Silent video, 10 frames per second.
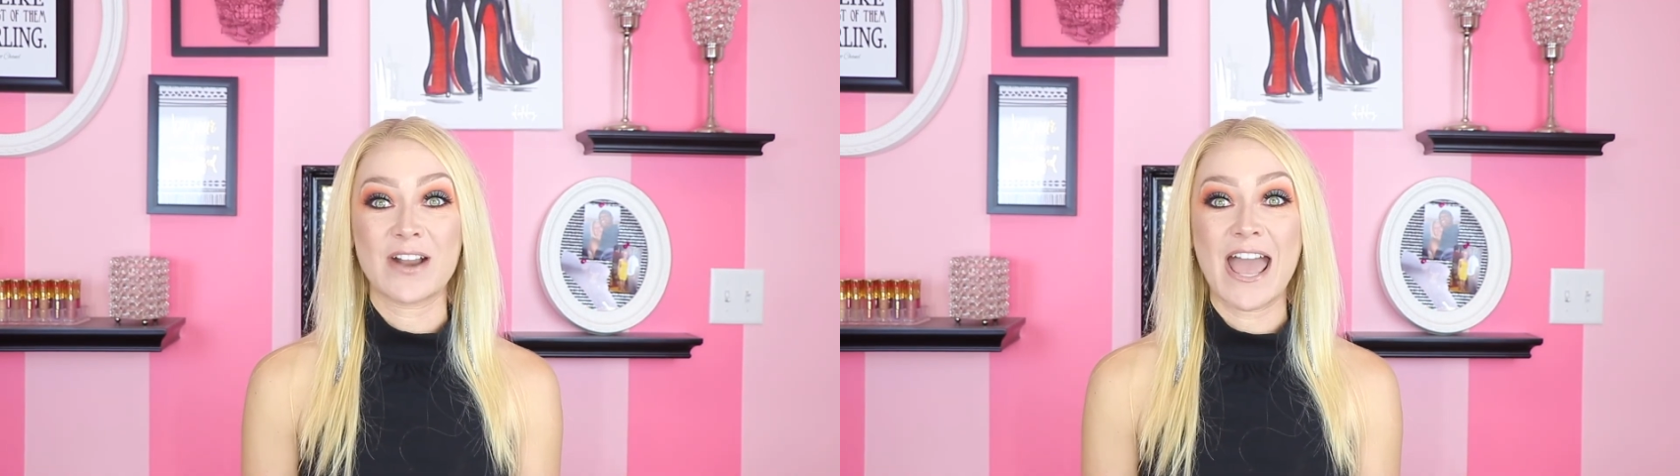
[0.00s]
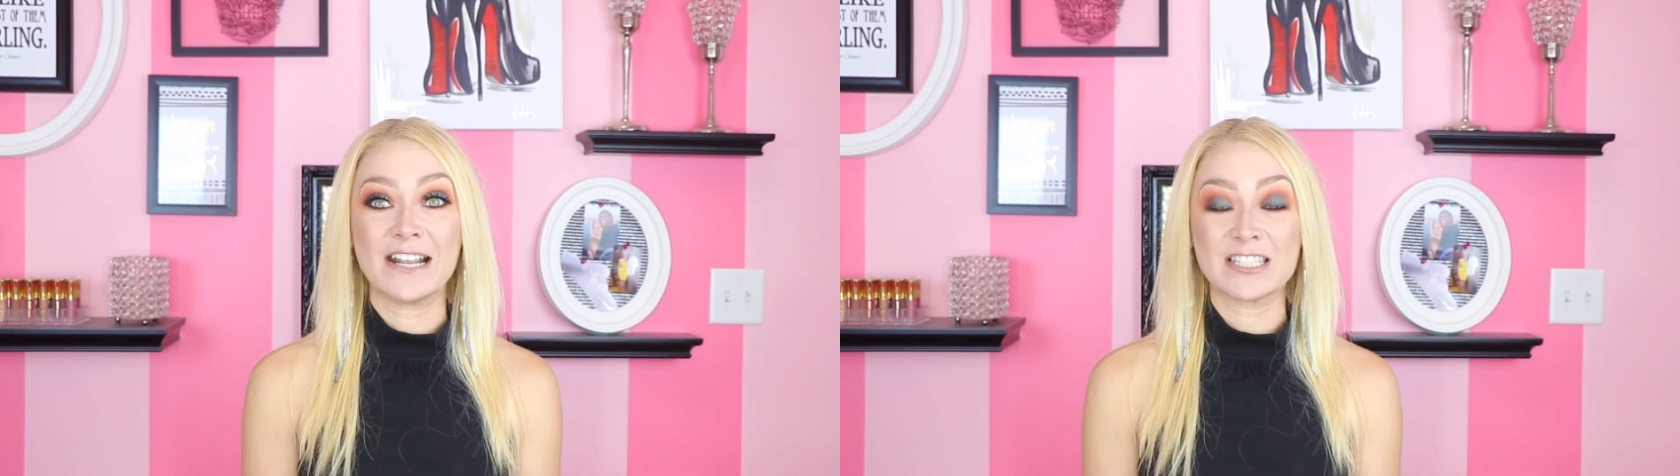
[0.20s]

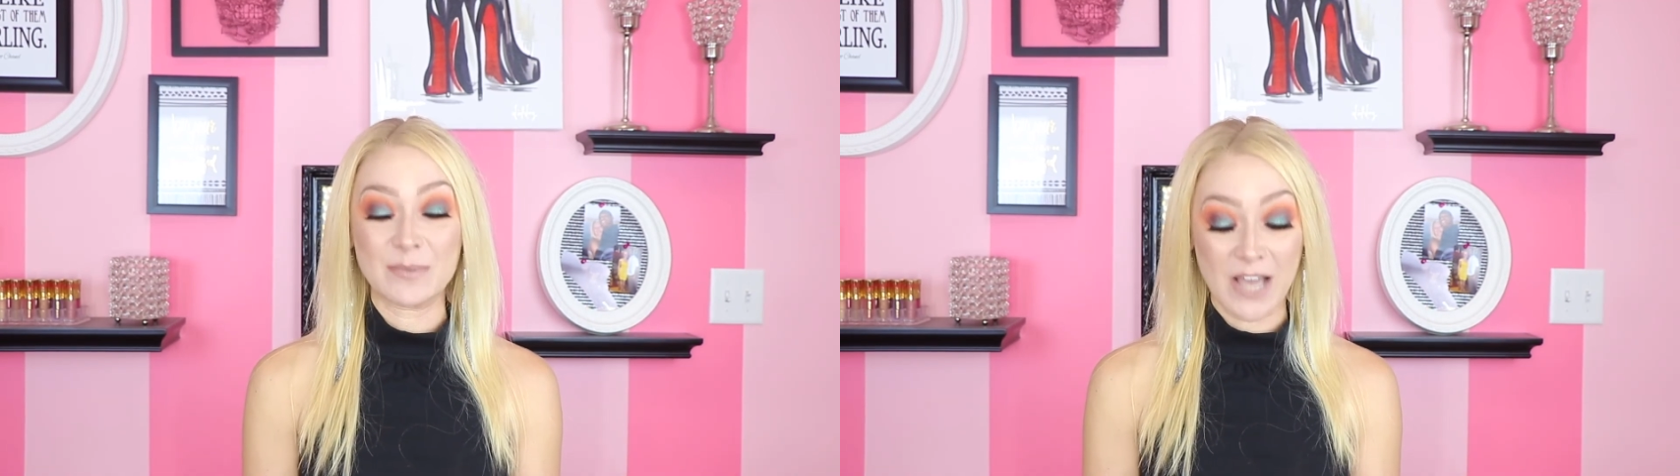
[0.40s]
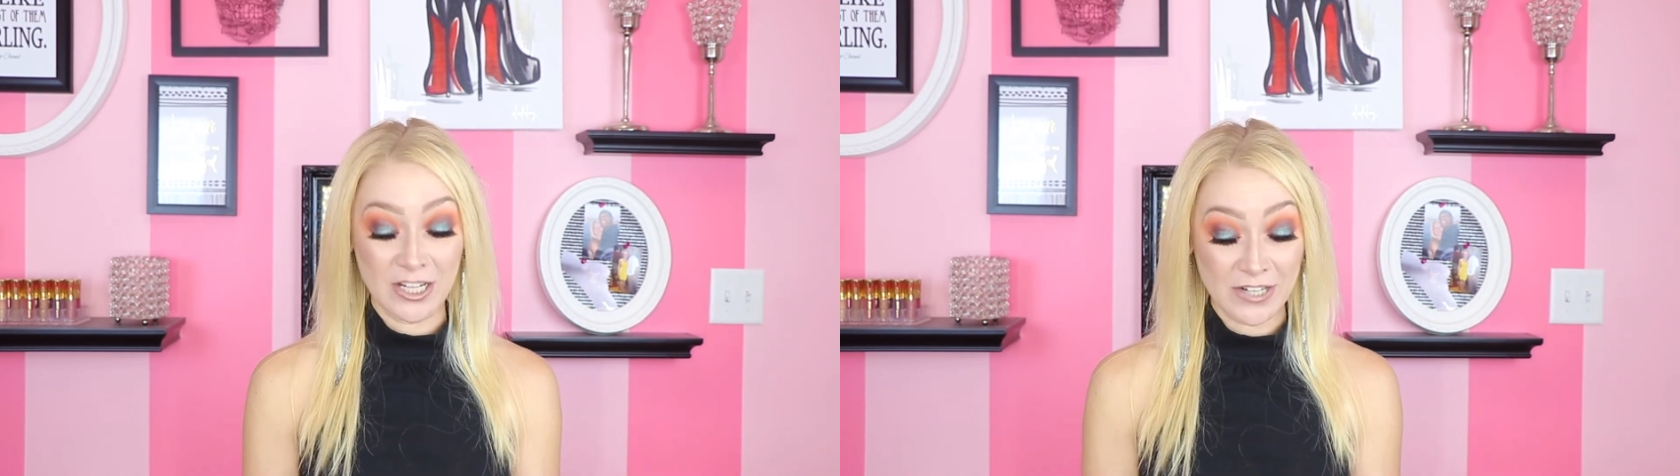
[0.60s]
adding some
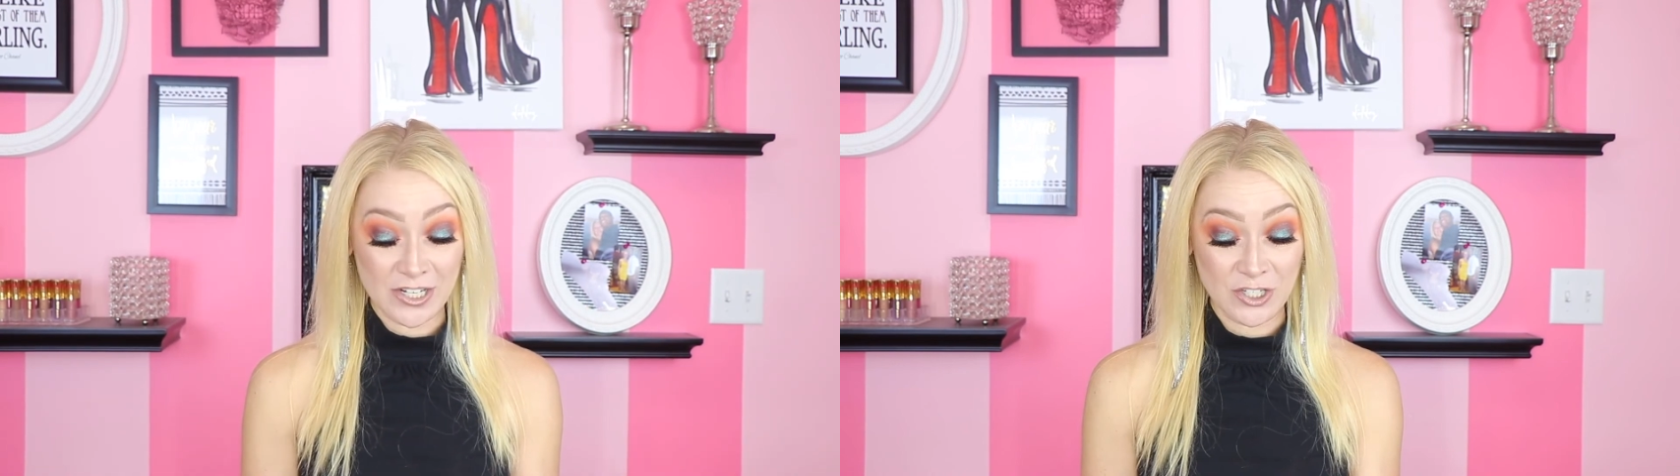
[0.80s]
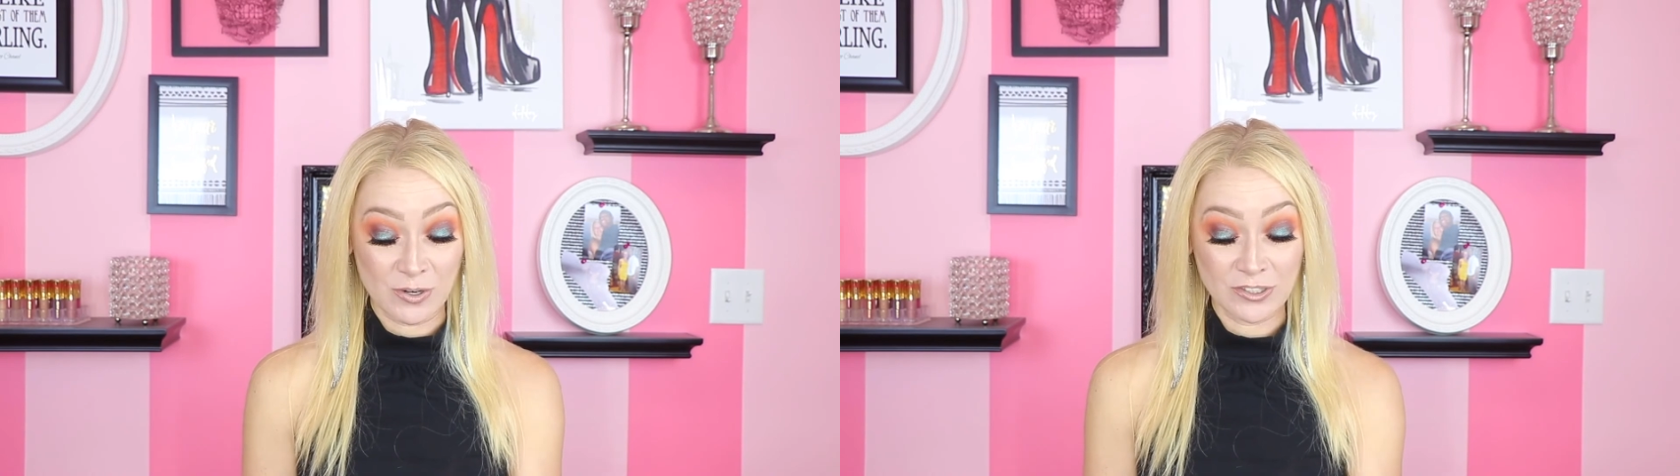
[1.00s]
color
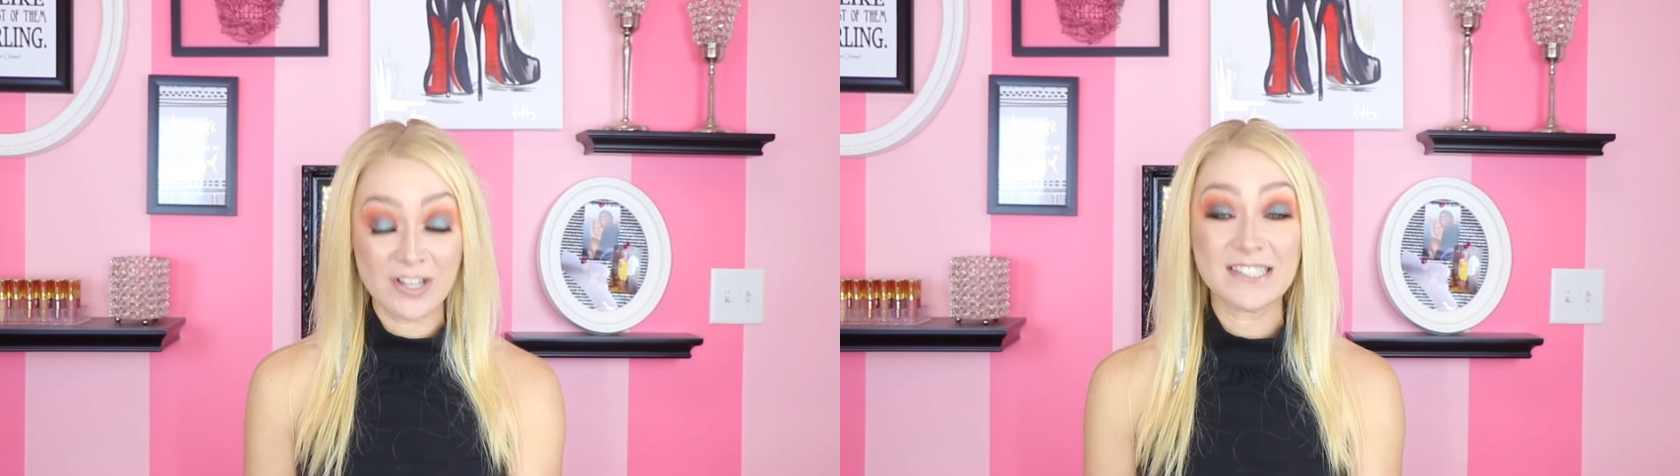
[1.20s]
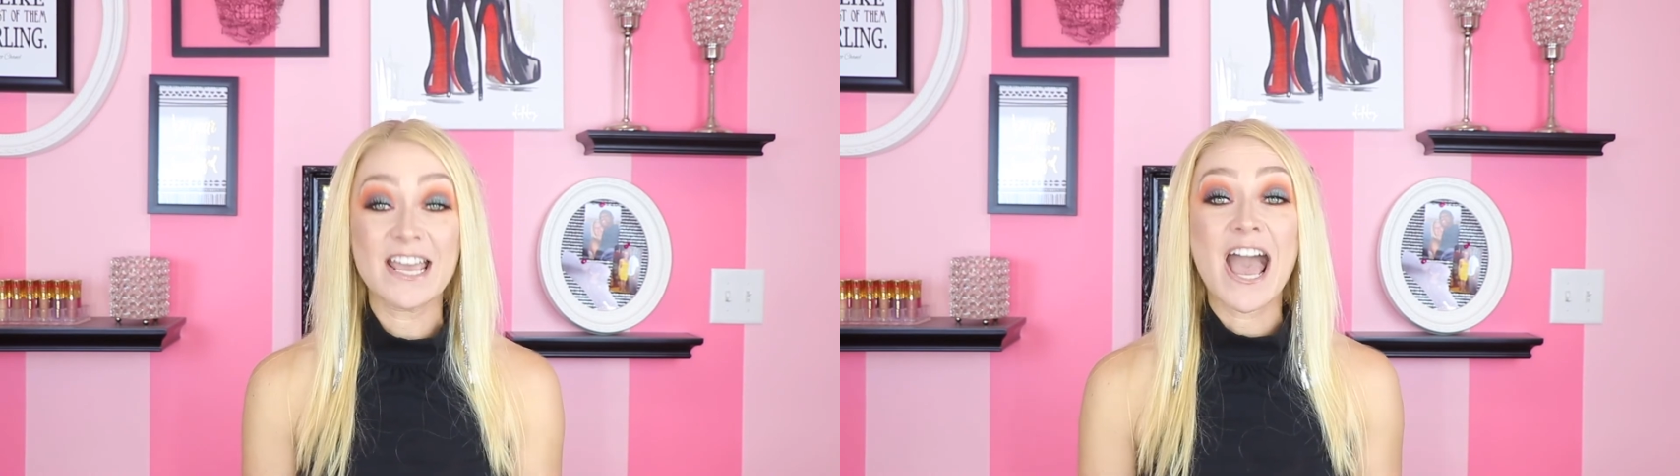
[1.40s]
into your
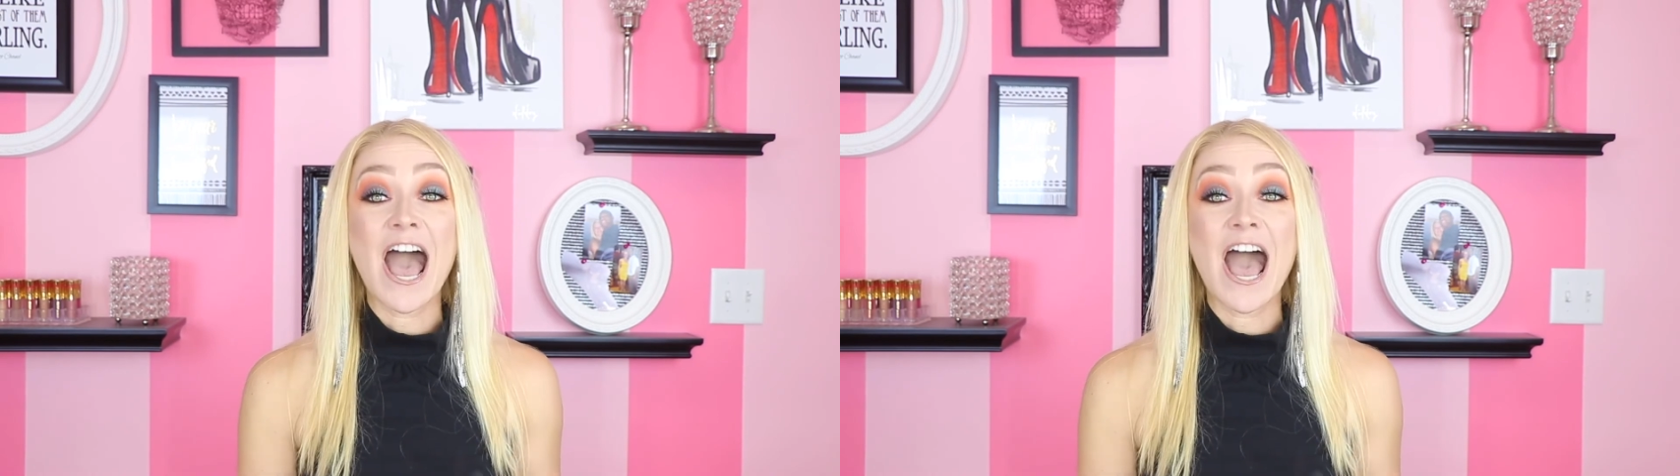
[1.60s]
looks.